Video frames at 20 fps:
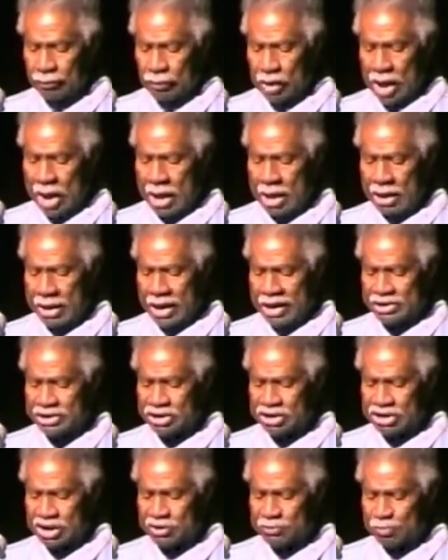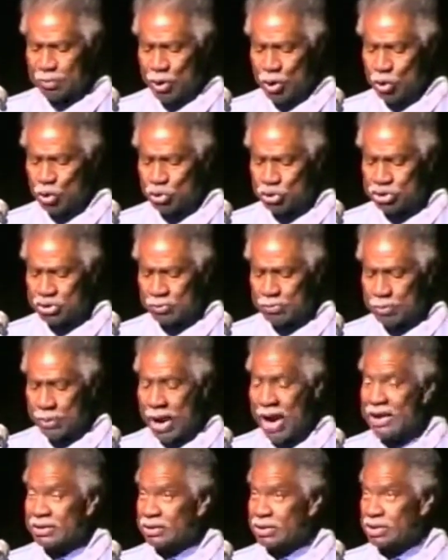and less disposed to
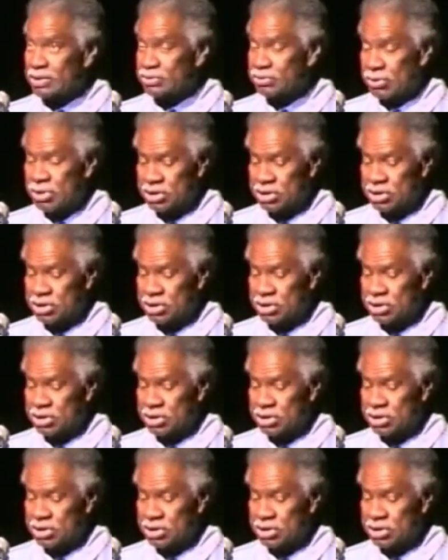practice